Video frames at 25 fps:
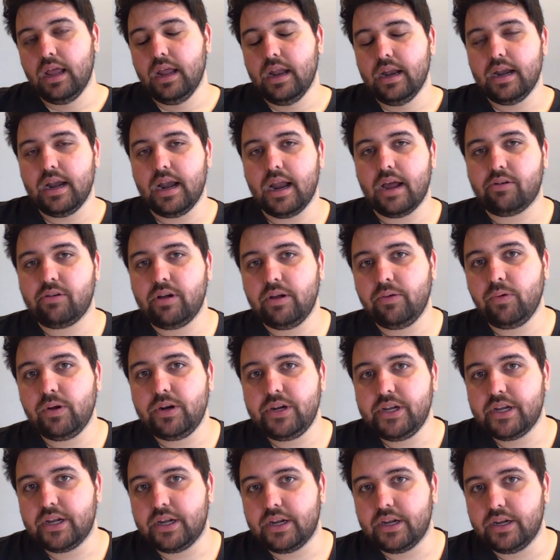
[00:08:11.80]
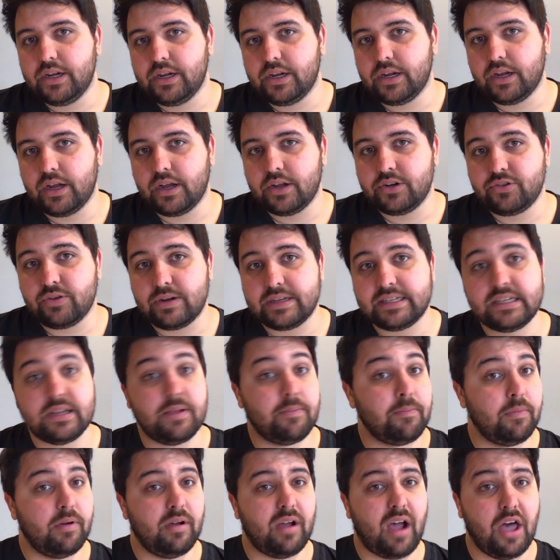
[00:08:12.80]
Now I want to address
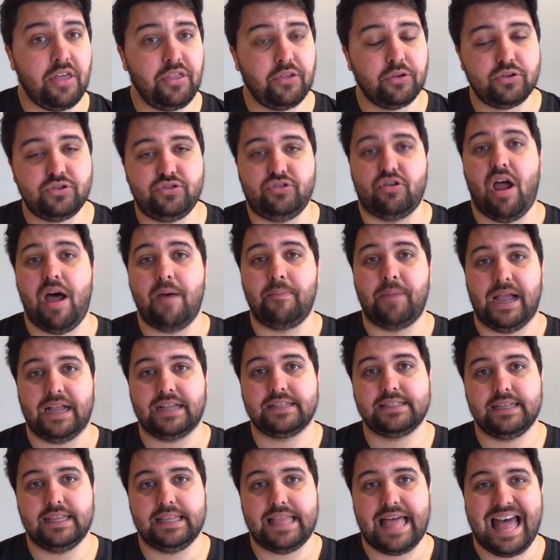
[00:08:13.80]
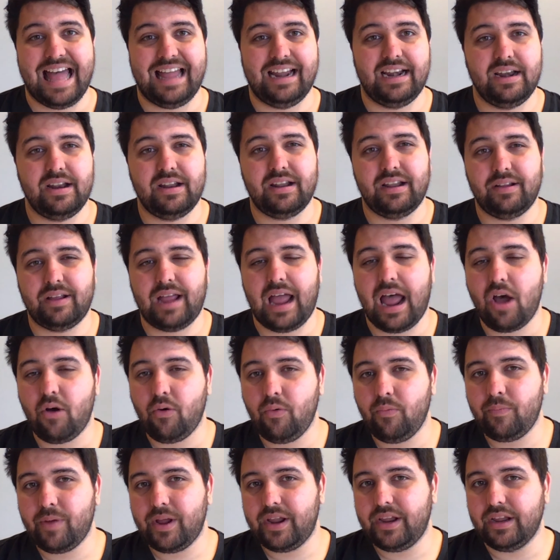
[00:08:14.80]
some other drawbacks of that. How
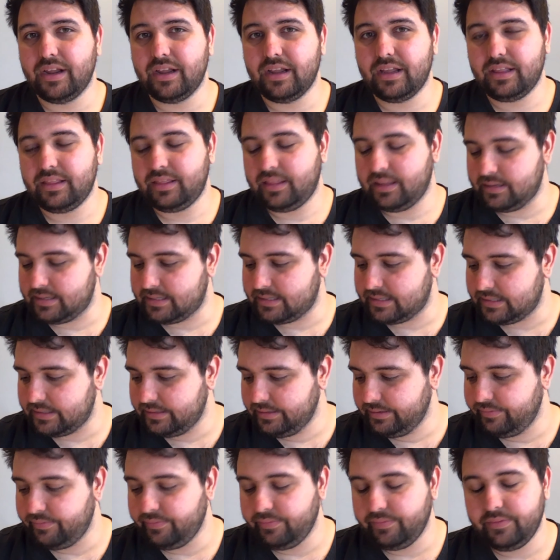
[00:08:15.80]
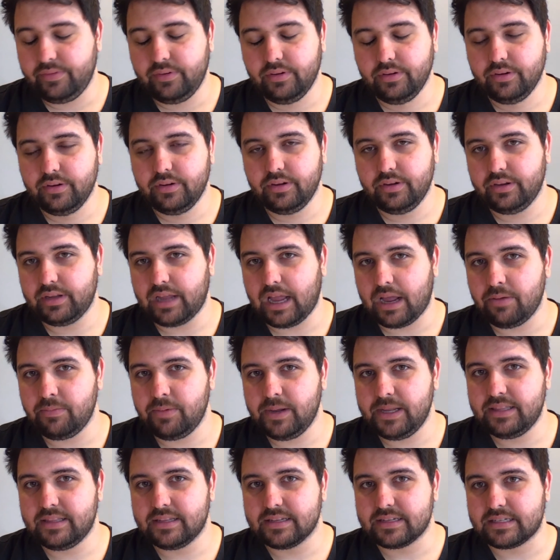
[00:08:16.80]
might this
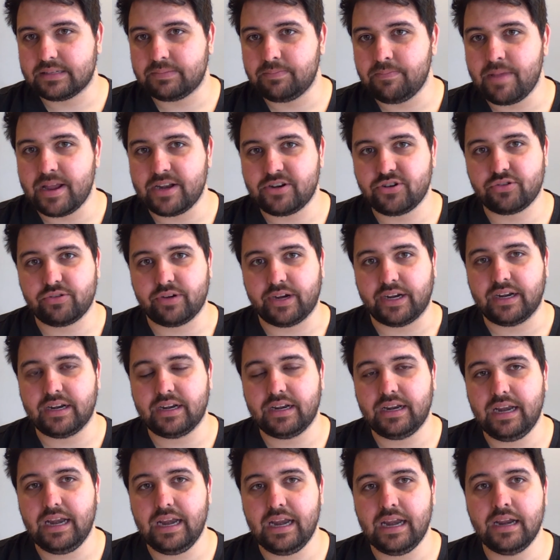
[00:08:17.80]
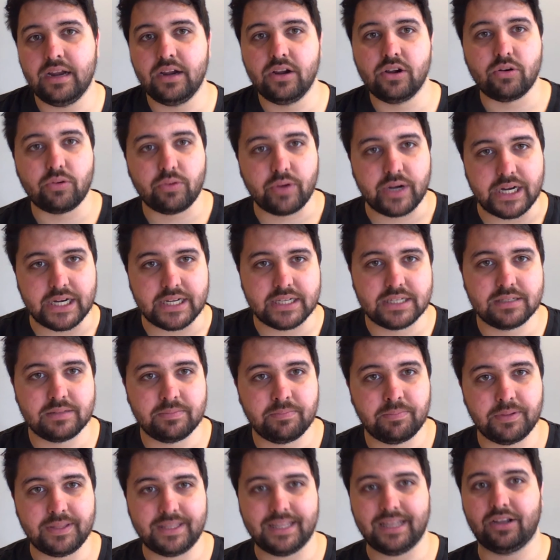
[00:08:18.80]
metric increase,
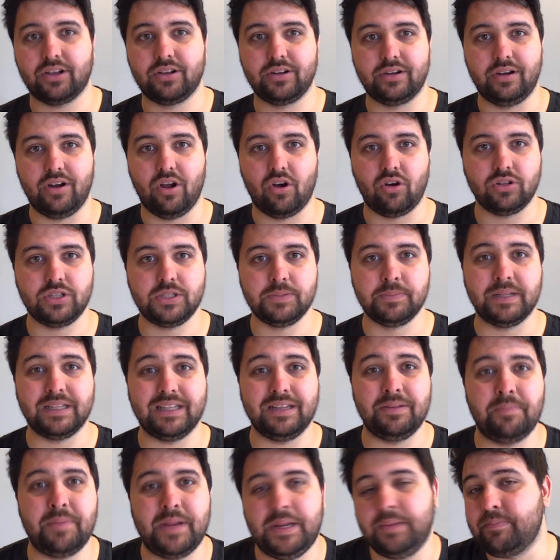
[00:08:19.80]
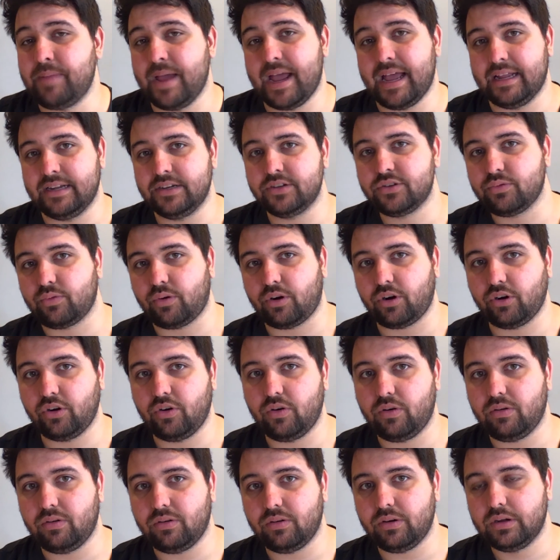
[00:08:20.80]
but that could ultimately be bad to our
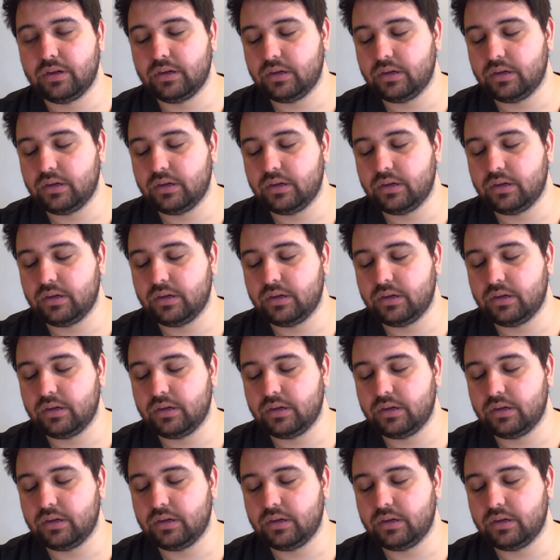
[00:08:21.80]
goal?